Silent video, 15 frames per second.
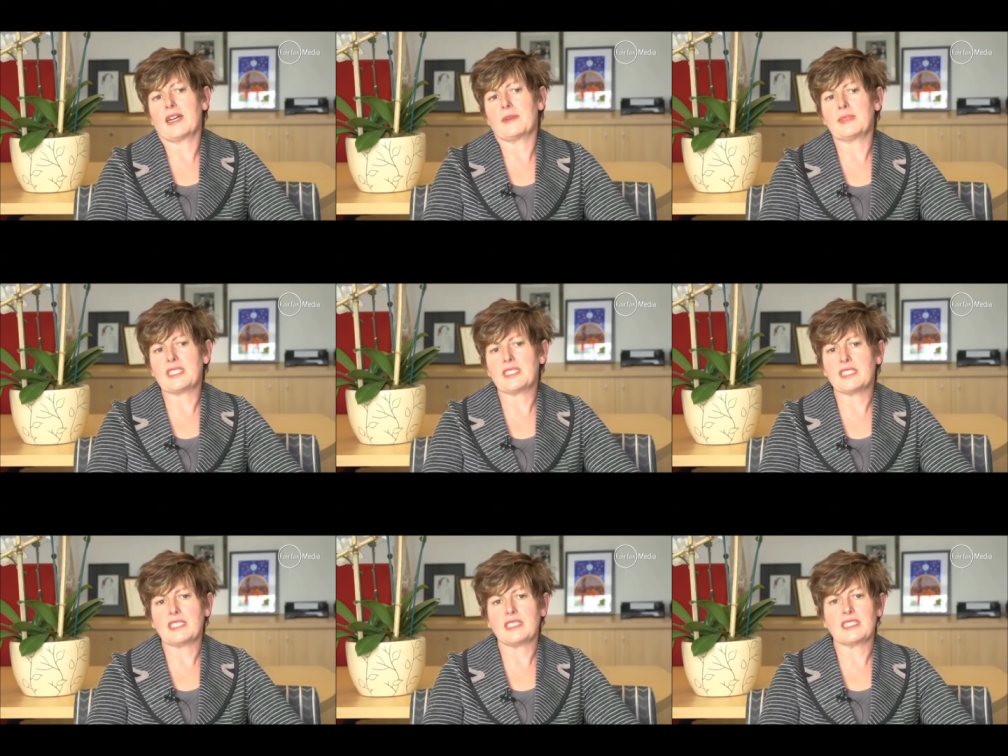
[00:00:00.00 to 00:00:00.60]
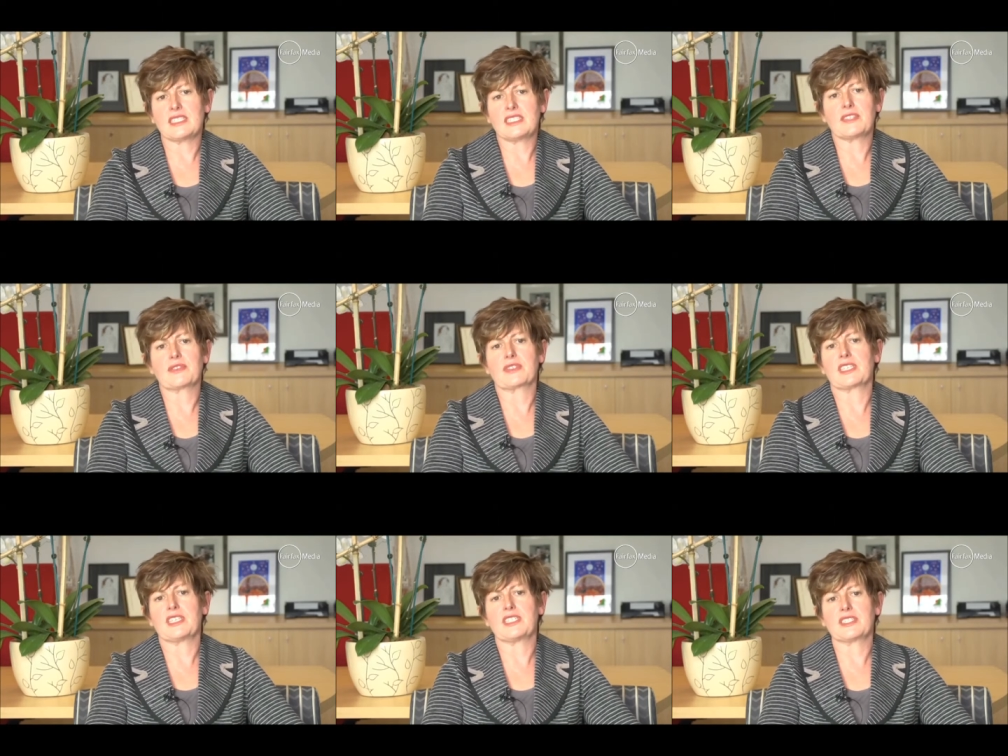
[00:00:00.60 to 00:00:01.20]
I mean, it, the
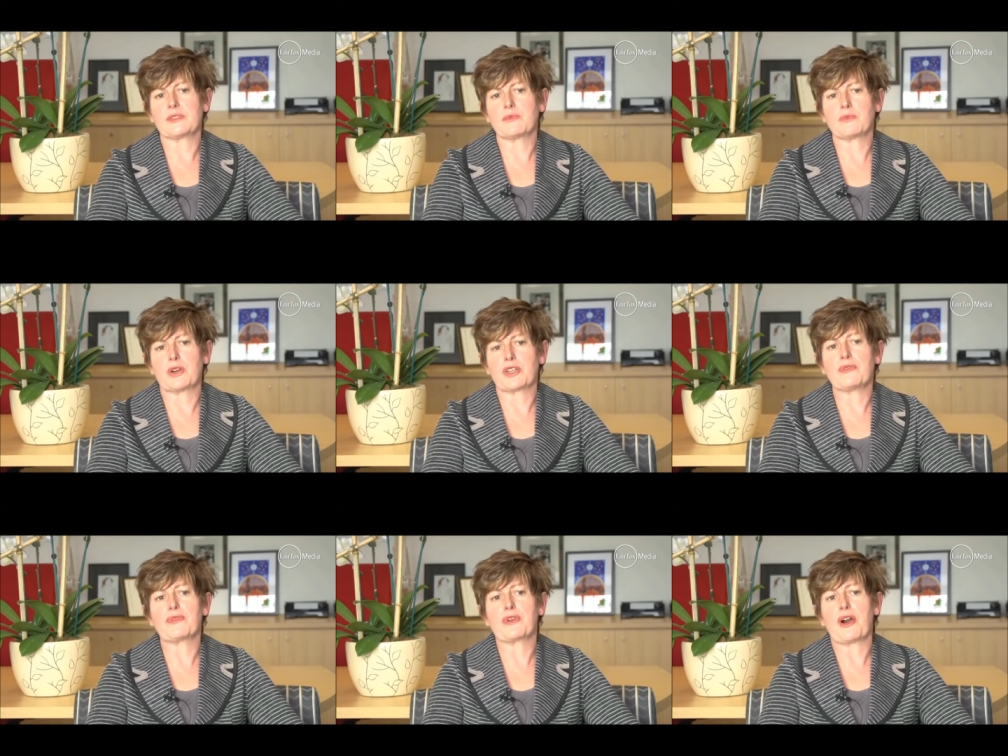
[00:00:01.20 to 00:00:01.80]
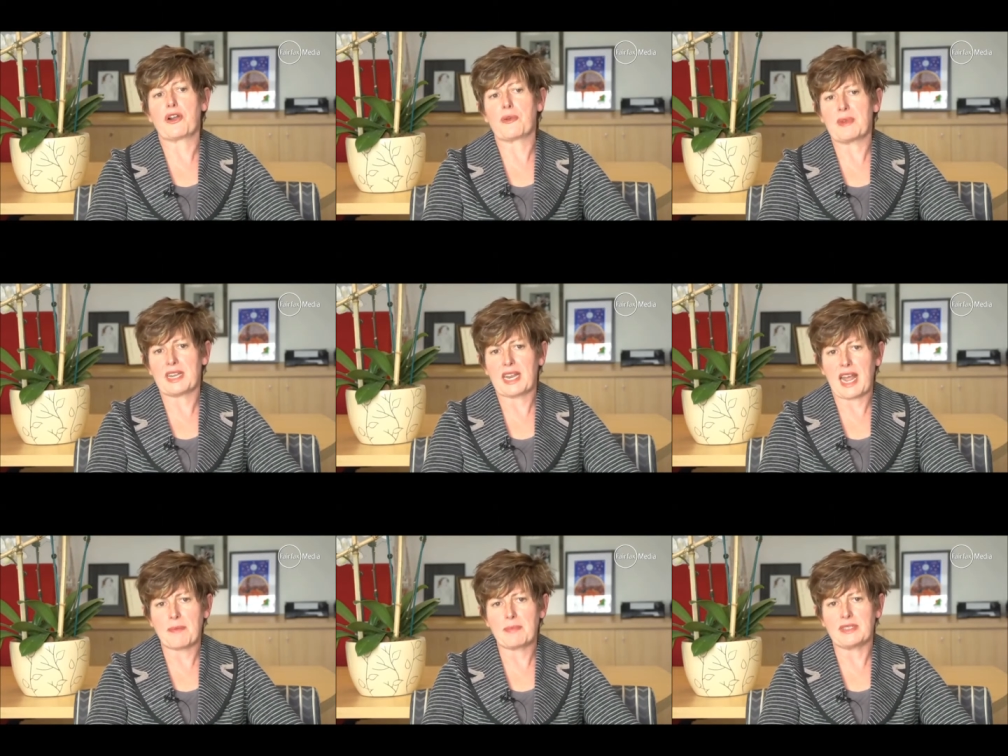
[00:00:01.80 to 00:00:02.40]
difficulty is in what environment
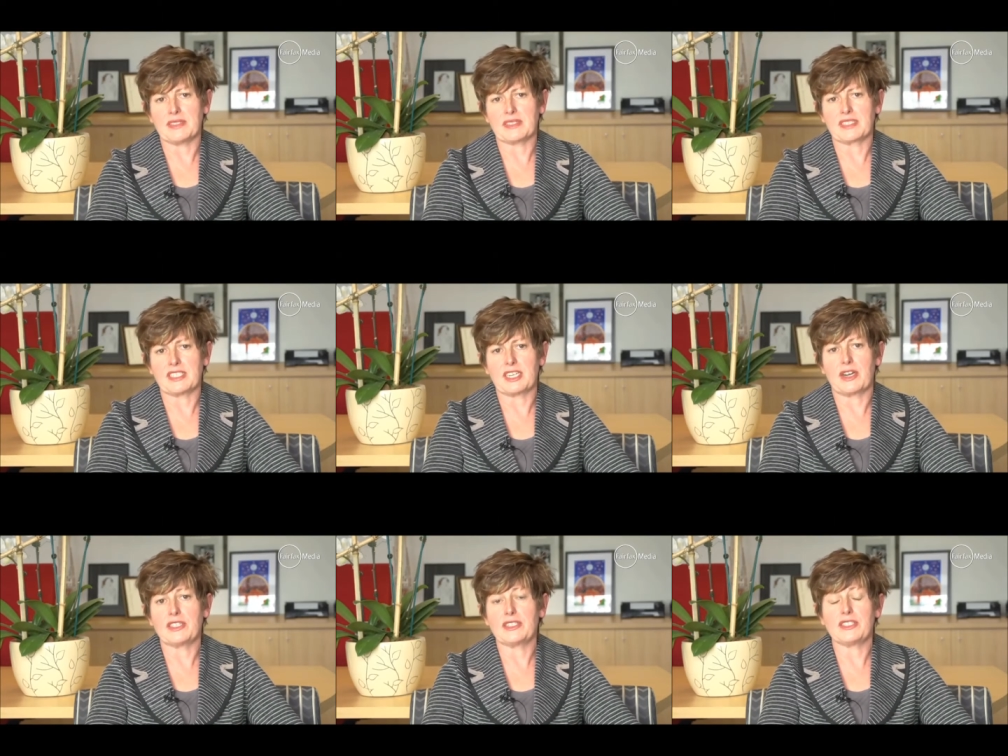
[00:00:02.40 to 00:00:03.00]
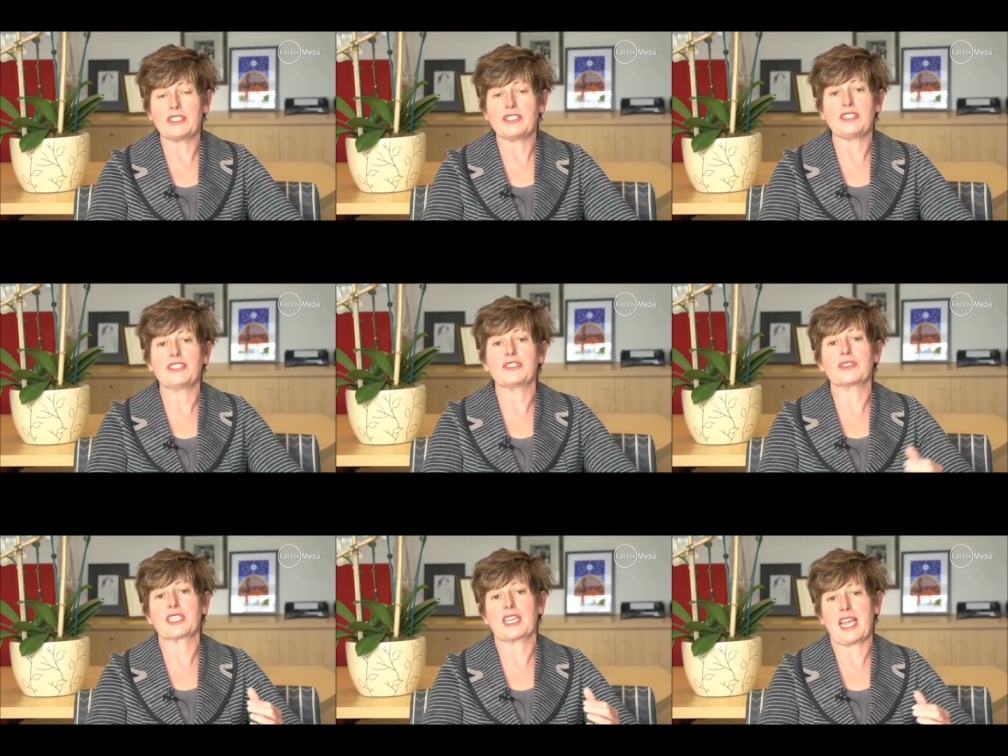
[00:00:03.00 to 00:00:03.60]
it happens. You know,
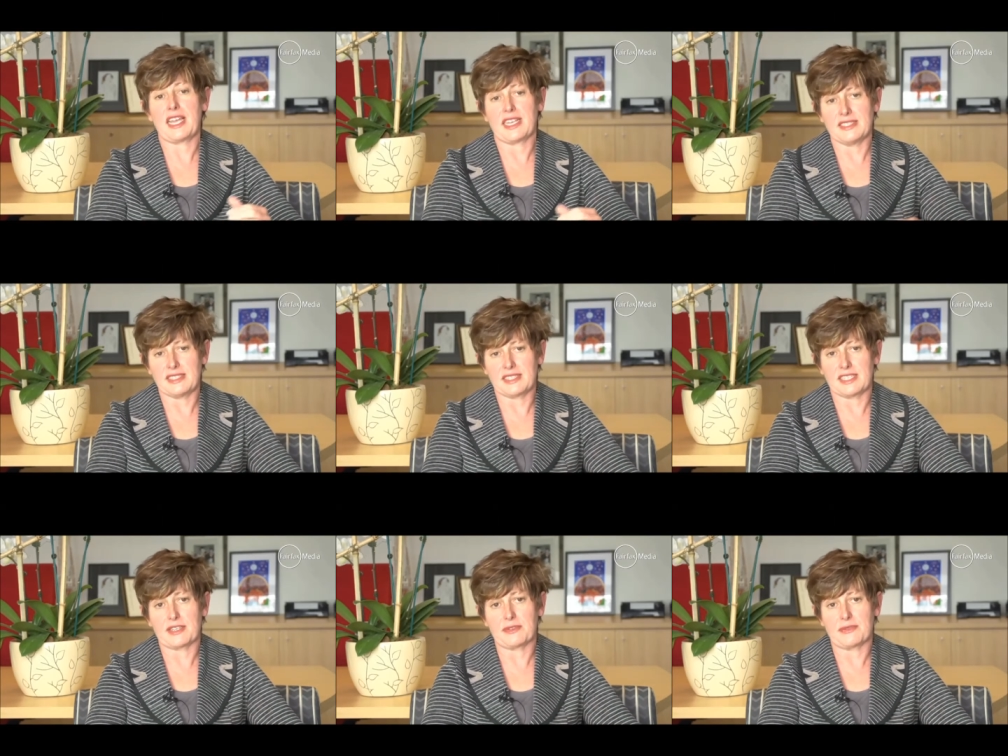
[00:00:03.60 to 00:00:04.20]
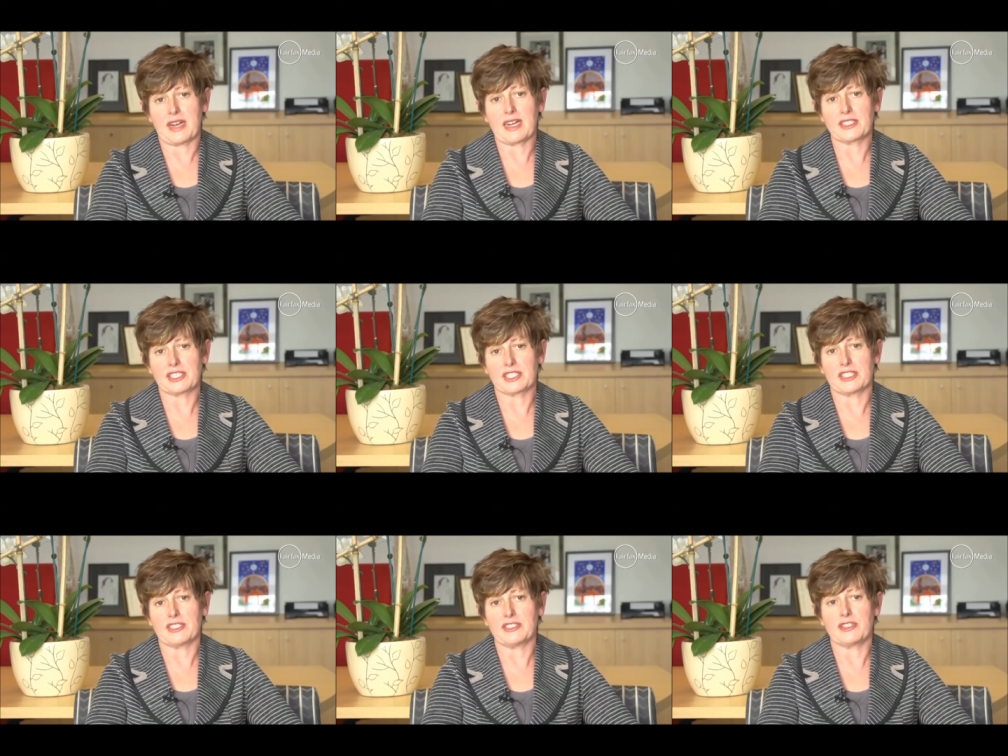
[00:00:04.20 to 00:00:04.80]
you're a guest at a
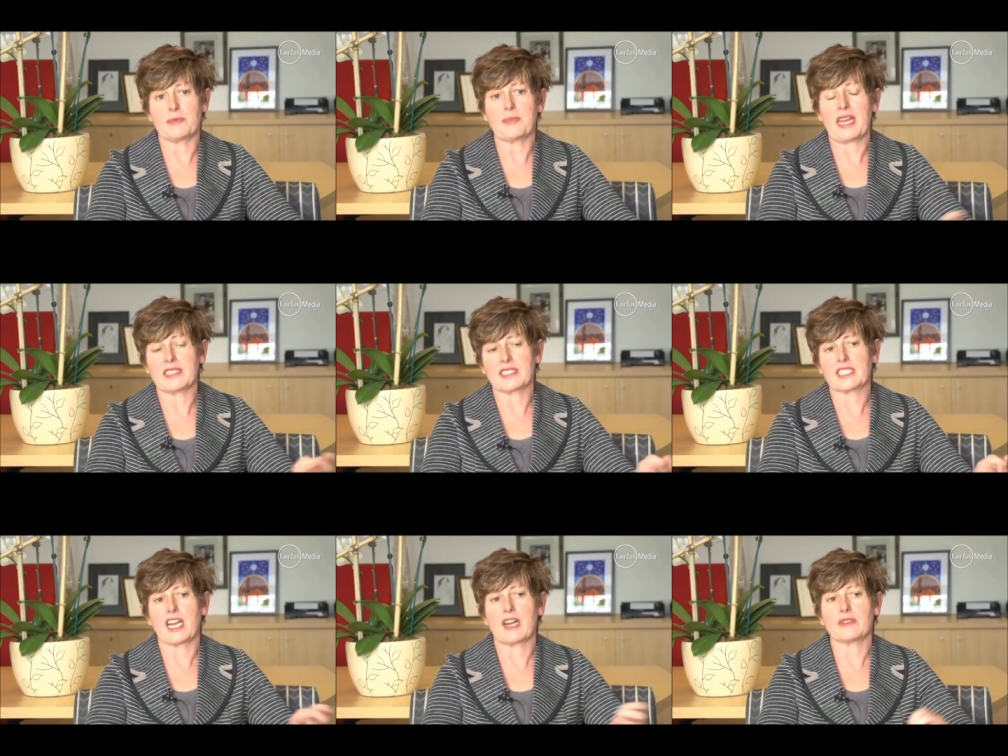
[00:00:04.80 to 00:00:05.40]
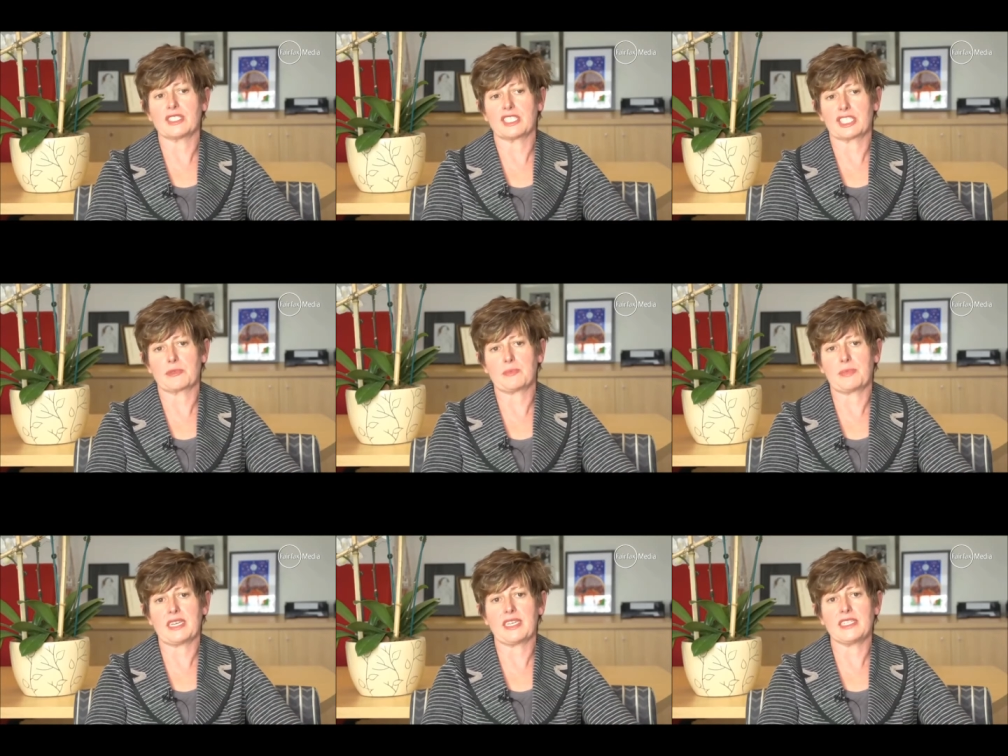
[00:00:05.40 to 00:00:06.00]
function, you're about to go and
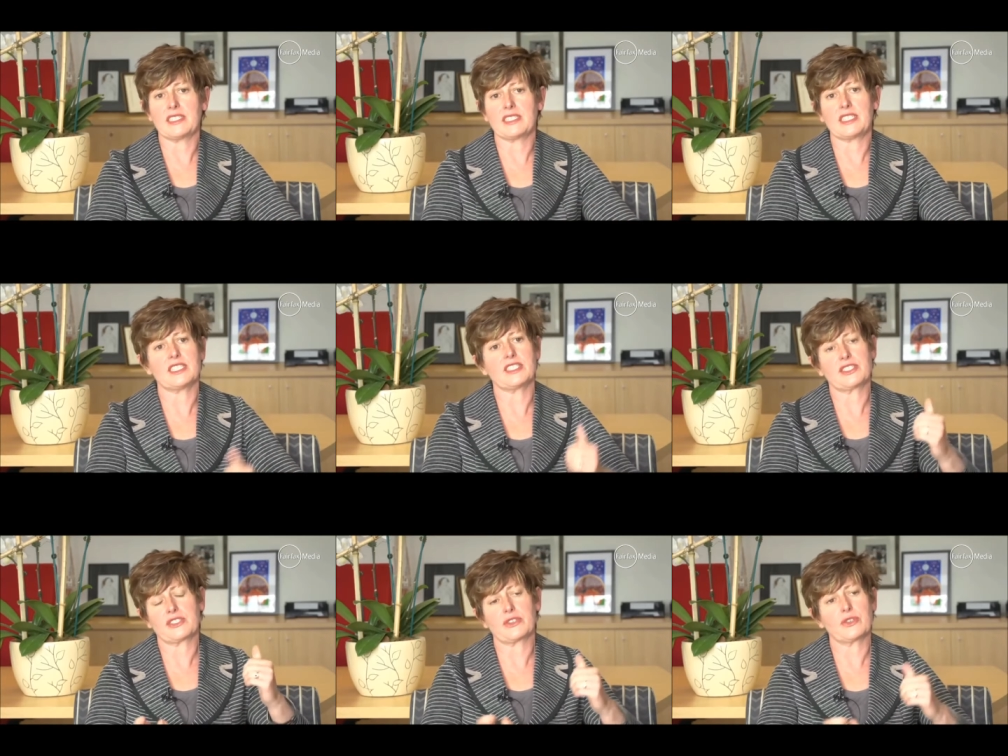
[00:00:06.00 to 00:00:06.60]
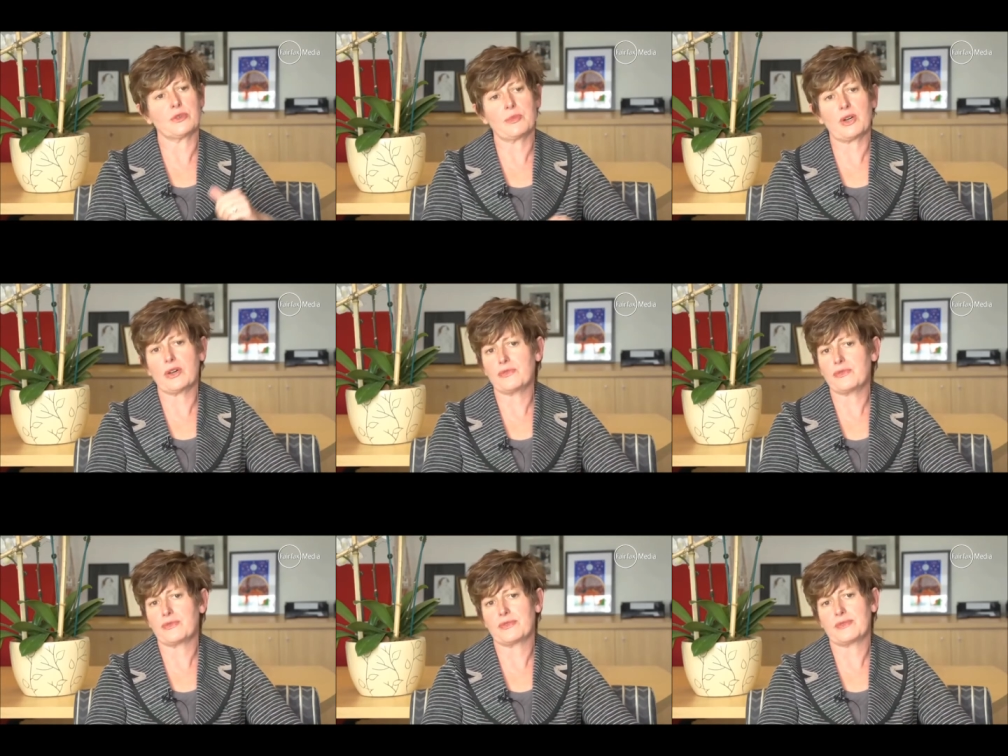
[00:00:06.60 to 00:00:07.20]
speak. Do you storm
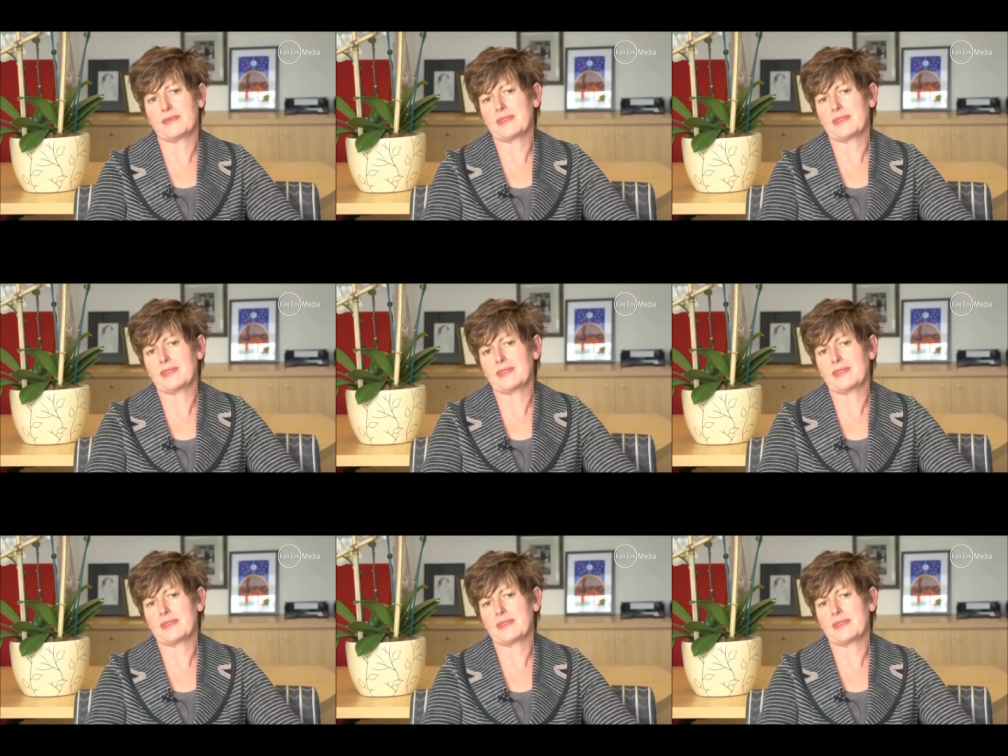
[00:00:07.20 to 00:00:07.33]
off?